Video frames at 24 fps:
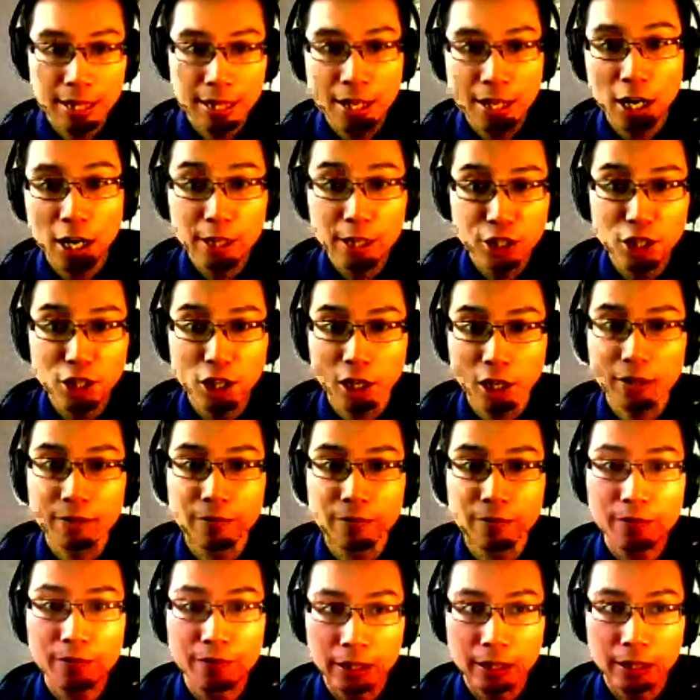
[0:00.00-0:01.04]
They actually are
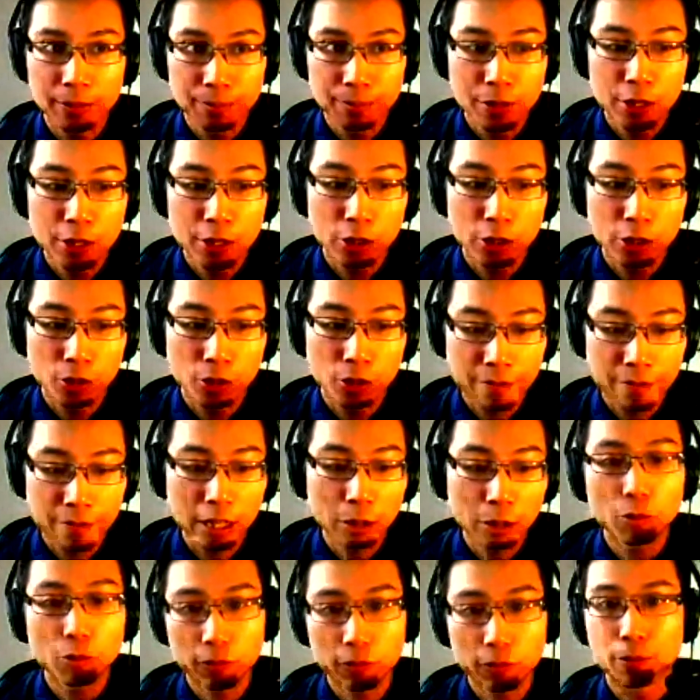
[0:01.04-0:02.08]
very. They're
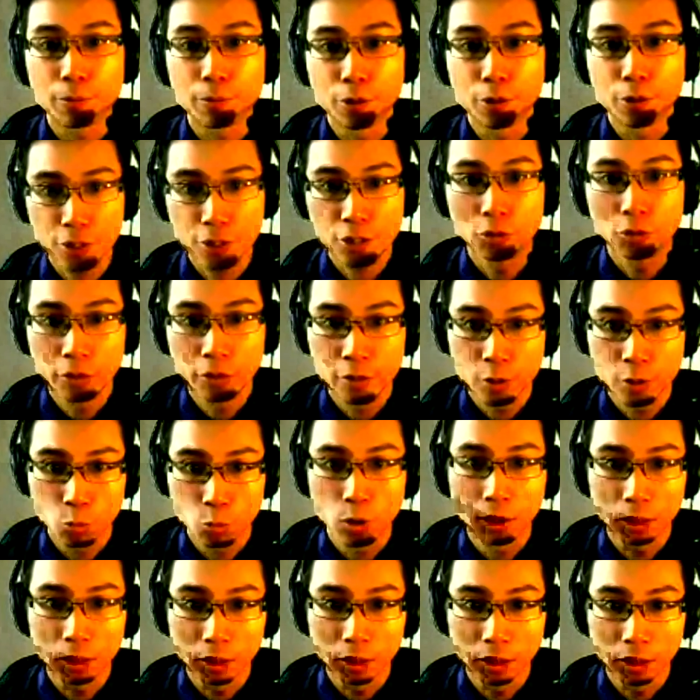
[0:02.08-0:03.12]
available for personal as
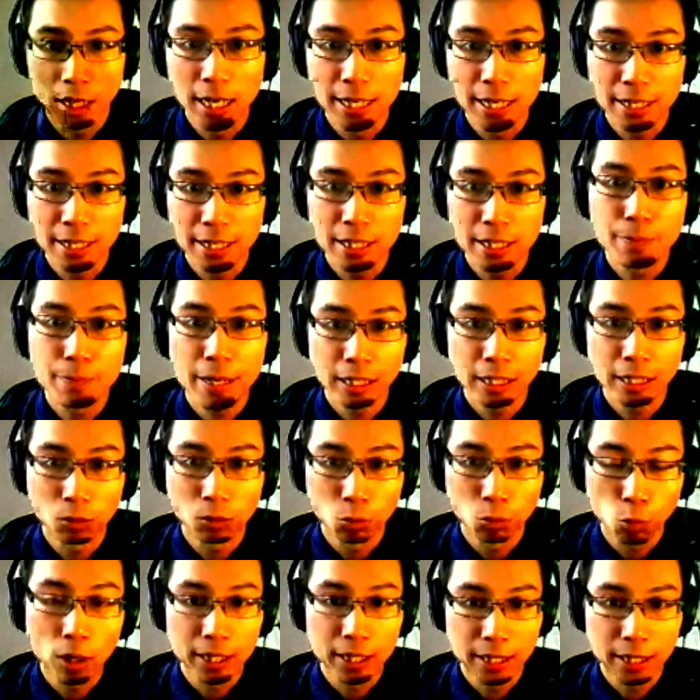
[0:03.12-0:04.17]
well, uh, depending on
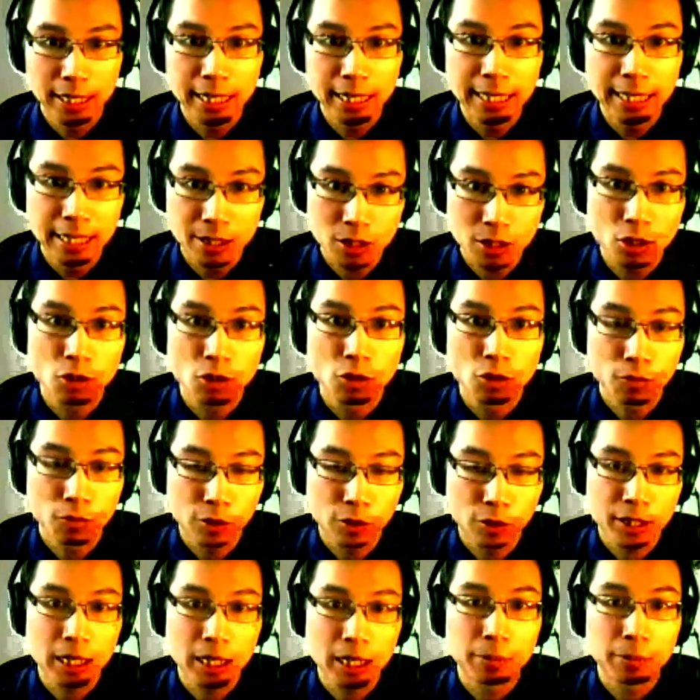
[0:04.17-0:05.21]
what it is. So, for
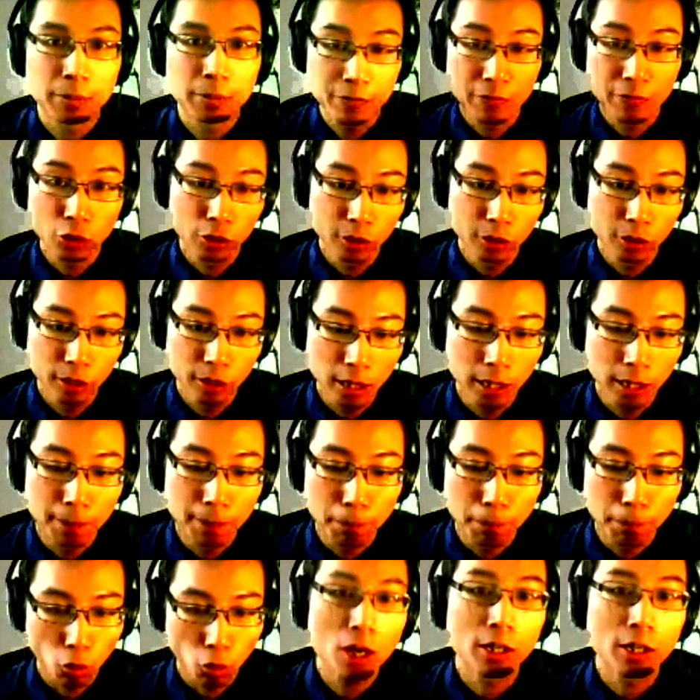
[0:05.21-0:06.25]
example, if you're a
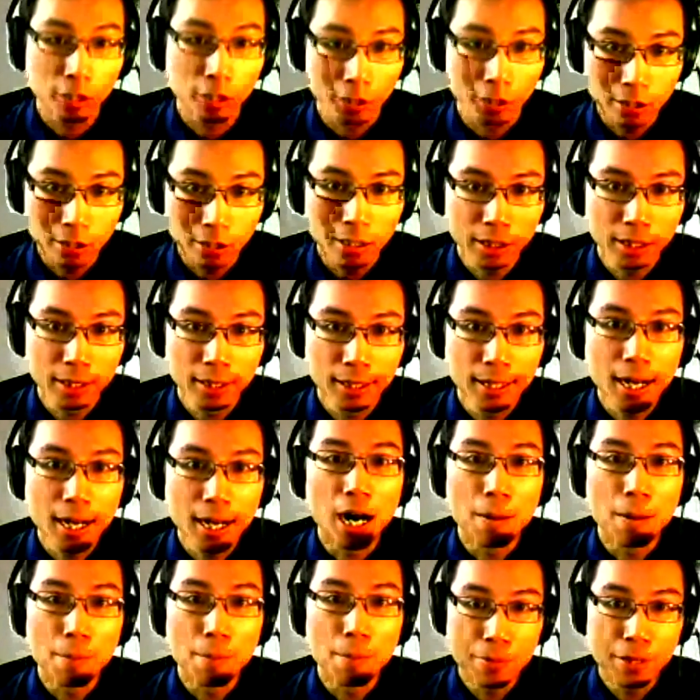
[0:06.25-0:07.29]
blogger,
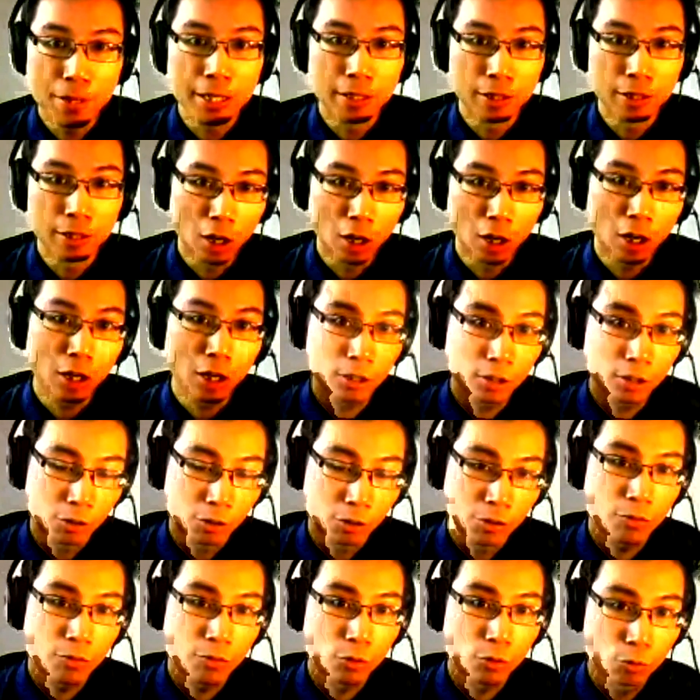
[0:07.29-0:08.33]
um, then
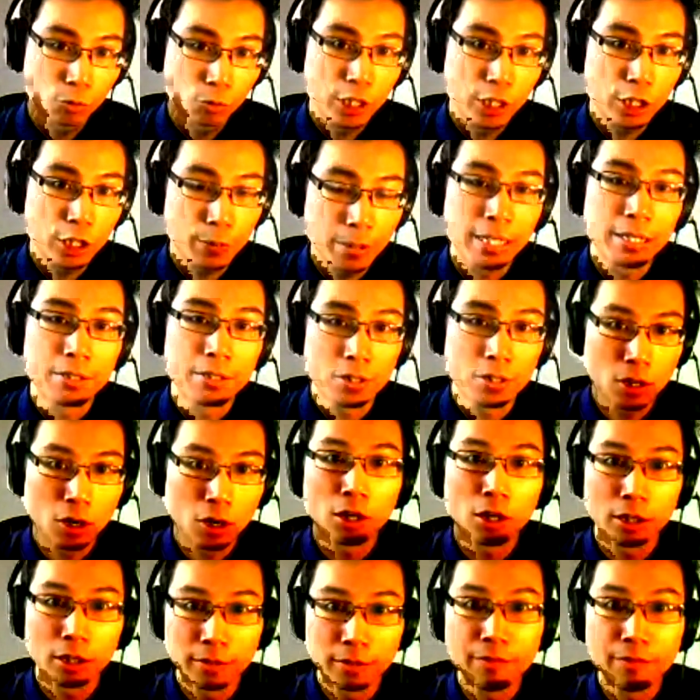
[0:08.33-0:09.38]
articles for rich pins
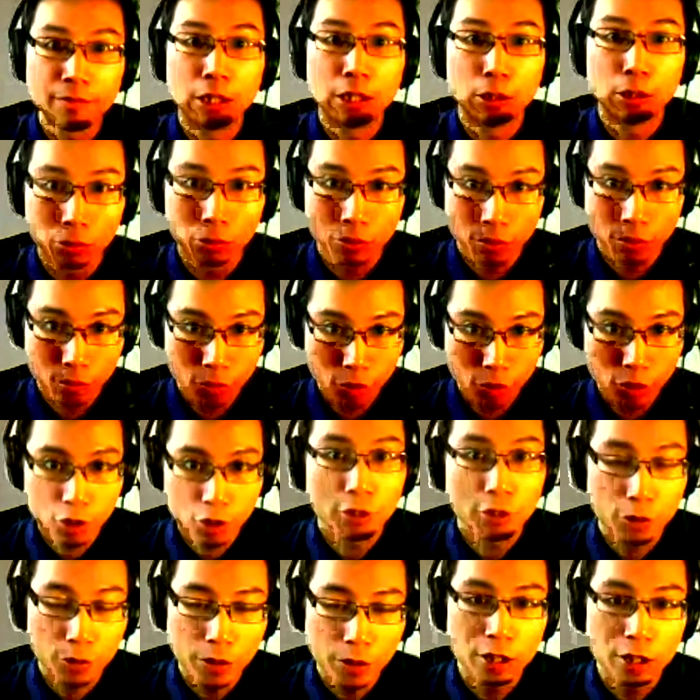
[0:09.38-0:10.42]
are available to
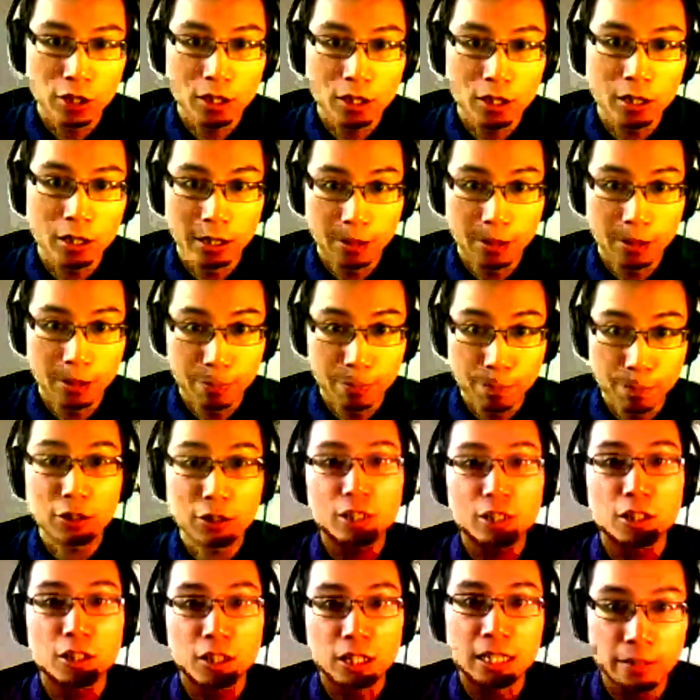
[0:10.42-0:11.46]
you. They just Pinterest
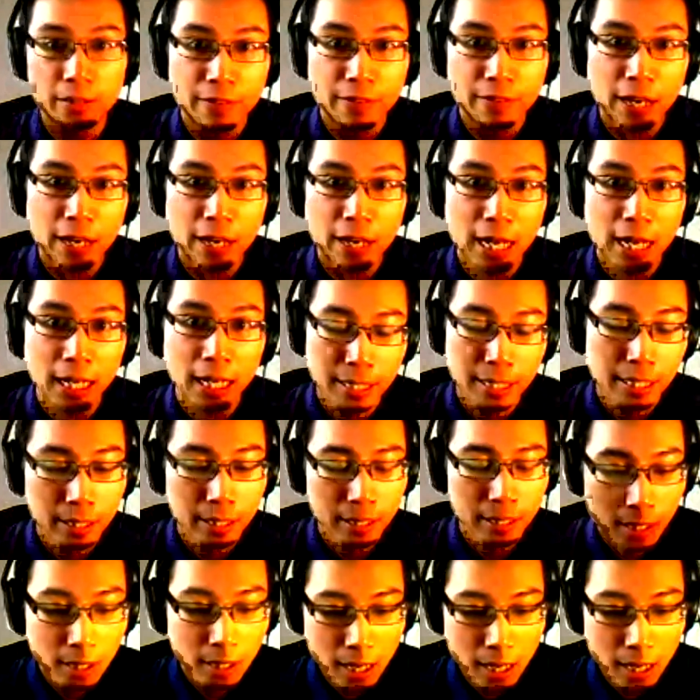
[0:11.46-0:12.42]
just needs to validate it.